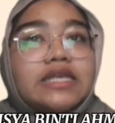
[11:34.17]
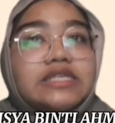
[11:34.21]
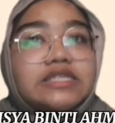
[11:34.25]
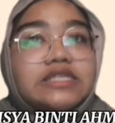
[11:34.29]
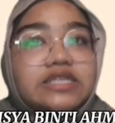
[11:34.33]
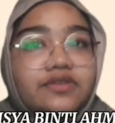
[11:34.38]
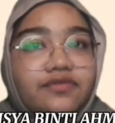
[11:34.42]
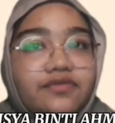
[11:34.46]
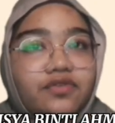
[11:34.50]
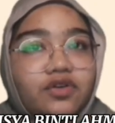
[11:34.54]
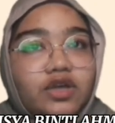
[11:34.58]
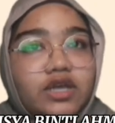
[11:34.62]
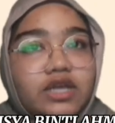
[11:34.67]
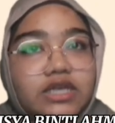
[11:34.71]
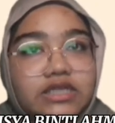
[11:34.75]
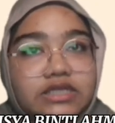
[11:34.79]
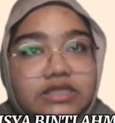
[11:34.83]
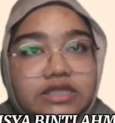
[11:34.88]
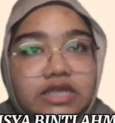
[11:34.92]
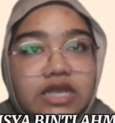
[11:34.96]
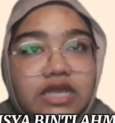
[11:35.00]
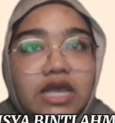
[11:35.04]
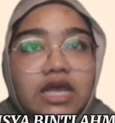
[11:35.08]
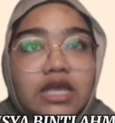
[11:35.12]
easy for
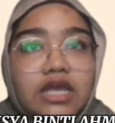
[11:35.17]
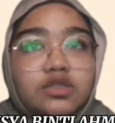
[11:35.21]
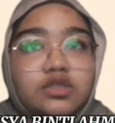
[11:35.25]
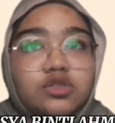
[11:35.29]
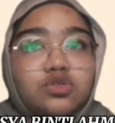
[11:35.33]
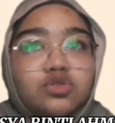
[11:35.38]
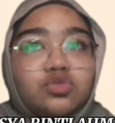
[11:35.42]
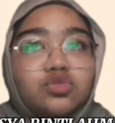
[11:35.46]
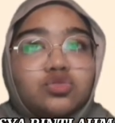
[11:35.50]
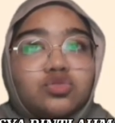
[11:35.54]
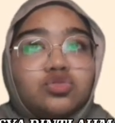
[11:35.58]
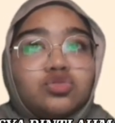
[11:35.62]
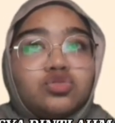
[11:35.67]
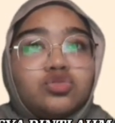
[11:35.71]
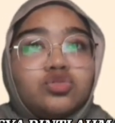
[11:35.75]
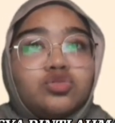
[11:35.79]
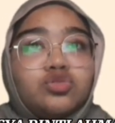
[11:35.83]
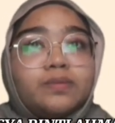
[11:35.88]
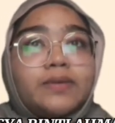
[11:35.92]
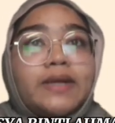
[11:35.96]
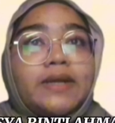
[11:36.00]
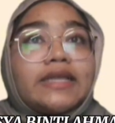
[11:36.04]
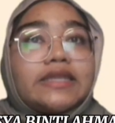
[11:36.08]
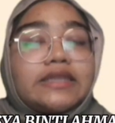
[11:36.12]
us
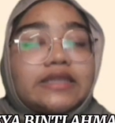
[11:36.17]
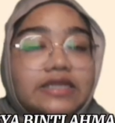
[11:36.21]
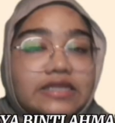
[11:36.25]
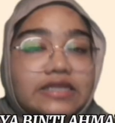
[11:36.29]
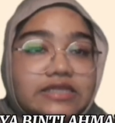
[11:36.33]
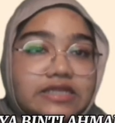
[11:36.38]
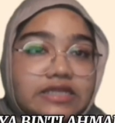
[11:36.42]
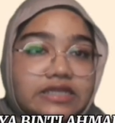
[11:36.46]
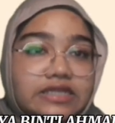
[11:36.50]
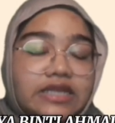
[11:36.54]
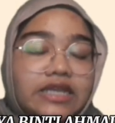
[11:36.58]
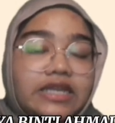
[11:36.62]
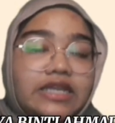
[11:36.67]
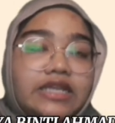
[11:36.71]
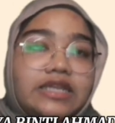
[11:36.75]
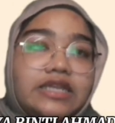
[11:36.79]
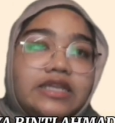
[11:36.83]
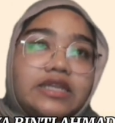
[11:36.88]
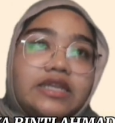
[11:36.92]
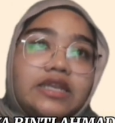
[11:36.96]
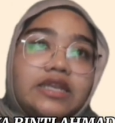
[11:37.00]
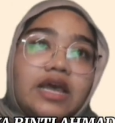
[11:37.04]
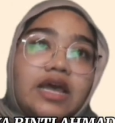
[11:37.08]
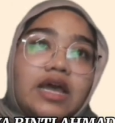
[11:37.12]
to practice it
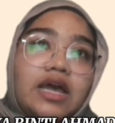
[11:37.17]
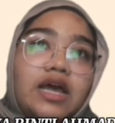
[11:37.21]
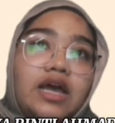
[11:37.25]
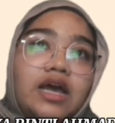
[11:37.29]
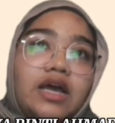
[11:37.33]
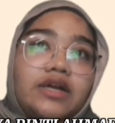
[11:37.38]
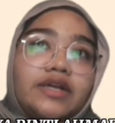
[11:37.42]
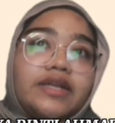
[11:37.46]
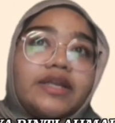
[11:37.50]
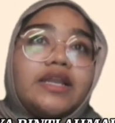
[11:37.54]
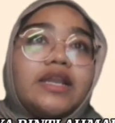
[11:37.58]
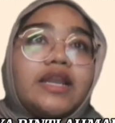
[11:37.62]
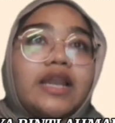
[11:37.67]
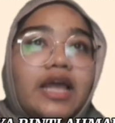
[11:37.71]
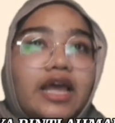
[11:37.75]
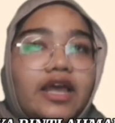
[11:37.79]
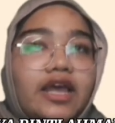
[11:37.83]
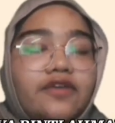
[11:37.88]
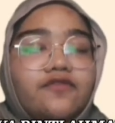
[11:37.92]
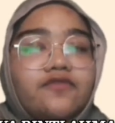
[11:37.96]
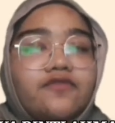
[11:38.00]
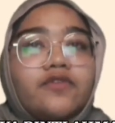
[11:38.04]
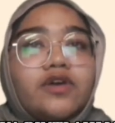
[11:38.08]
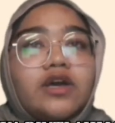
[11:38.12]
in real
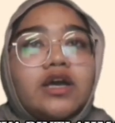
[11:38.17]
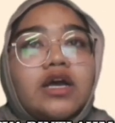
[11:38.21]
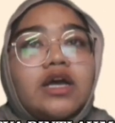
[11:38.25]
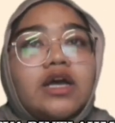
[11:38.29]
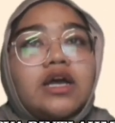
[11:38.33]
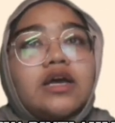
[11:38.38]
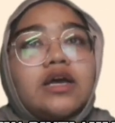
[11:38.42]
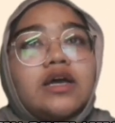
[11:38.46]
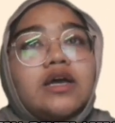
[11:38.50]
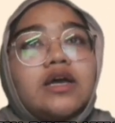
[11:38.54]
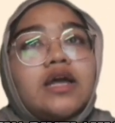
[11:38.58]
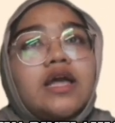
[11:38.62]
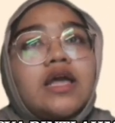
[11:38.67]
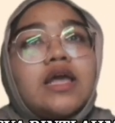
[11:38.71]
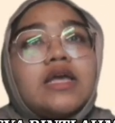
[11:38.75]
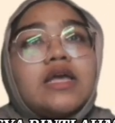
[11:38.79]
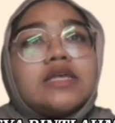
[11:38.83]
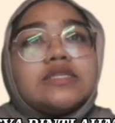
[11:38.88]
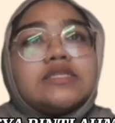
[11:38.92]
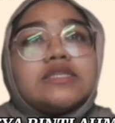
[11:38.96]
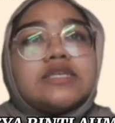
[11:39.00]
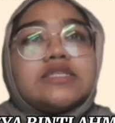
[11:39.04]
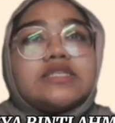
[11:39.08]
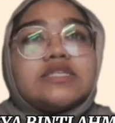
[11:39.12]
life,
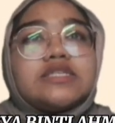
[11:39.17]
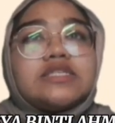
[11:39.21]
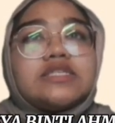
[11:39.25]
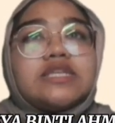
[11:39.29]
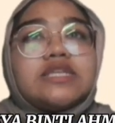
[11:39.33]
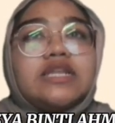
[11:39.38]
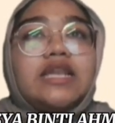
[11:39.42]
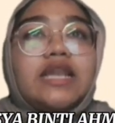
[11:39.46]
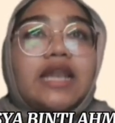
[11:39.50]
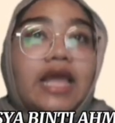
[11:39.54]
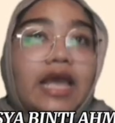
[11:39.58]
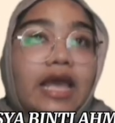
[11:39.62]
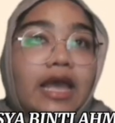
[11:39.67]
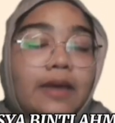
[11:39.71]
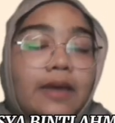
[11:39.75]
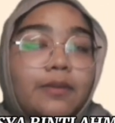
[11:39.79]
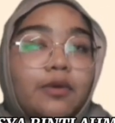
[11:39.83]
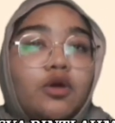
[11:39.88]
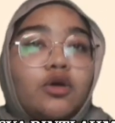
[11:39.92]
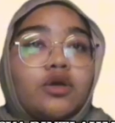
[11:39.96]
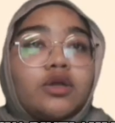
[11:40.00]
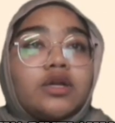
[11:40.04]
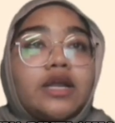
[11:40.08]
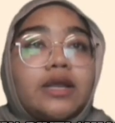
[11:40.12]
such as in
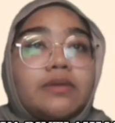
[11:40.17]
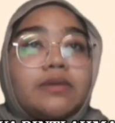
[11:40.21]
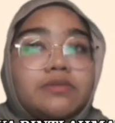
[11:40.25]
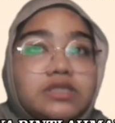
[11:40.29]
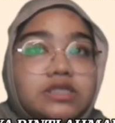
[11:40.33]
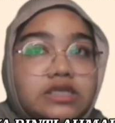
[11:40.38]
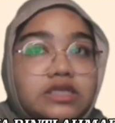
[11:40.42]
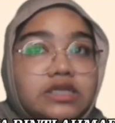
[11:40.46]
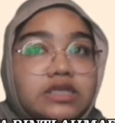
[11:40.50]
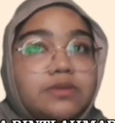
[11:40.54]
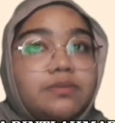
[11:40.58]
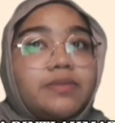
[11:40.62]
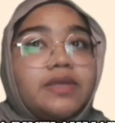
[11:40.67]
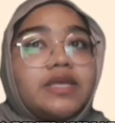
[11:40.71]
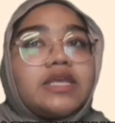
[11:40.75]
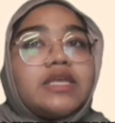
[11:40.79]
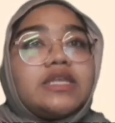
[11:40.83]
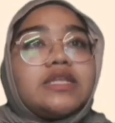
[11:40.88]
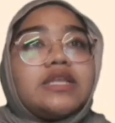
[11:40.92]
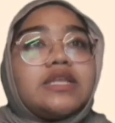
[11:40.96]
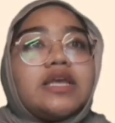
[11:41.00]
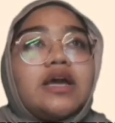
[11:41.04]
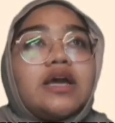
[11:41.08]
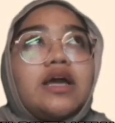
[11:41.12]
lab or crime scene,
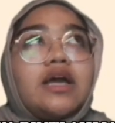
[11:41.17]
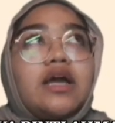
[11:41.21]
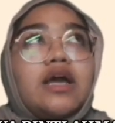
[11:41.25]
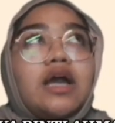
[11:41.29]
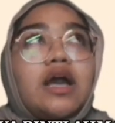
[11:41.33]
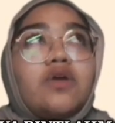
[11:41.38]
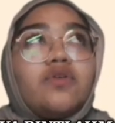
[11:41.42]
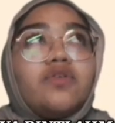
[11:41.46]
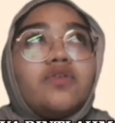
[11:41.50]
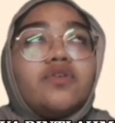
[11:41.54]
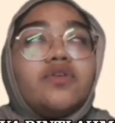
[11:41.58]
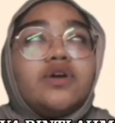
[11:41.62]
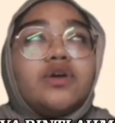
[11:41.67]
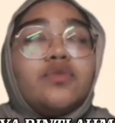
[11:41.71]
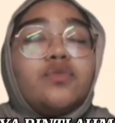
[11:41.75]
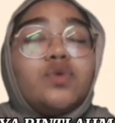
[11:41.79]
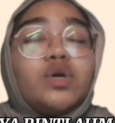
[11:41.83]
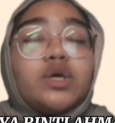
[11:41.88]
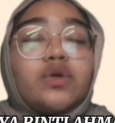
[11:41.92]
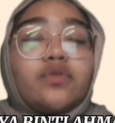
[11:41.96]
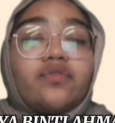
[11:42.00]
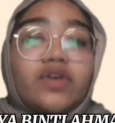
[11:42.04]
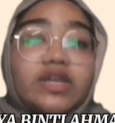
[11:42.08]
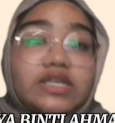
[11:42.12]
make it our
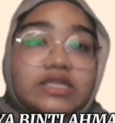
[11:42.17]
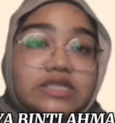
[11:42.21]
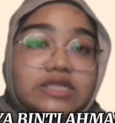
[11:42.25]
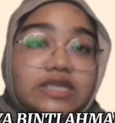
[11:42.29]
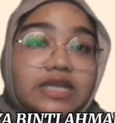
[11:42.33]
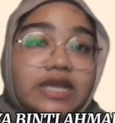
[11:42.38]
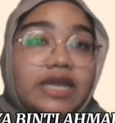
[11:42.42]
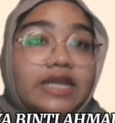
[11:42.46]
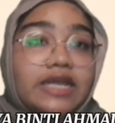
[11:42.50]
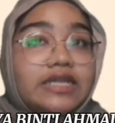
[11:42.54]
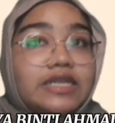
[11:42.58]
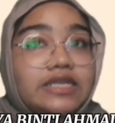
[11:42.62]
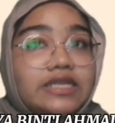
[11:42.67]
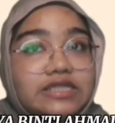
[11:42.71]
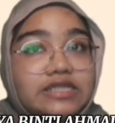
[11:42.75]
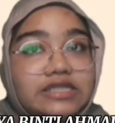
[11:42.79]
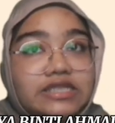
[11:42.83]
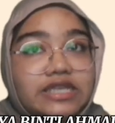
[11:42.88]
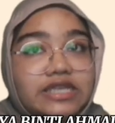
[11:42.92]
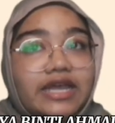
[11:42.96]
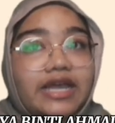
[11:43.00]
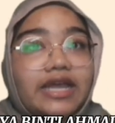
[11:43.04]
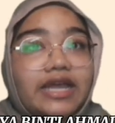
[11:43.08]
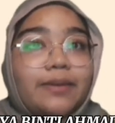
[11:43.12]
work faster and
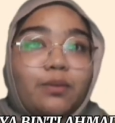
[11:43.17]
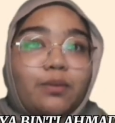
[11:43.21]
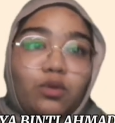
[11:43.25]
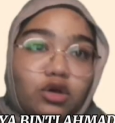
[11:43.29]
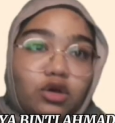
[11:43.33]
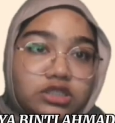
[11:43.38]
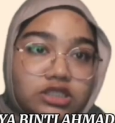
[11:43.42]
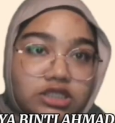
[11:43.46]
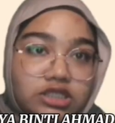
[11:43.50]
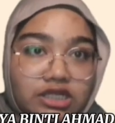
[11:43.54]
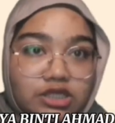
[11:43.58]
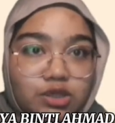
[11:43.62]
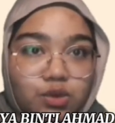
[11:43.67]
easier and more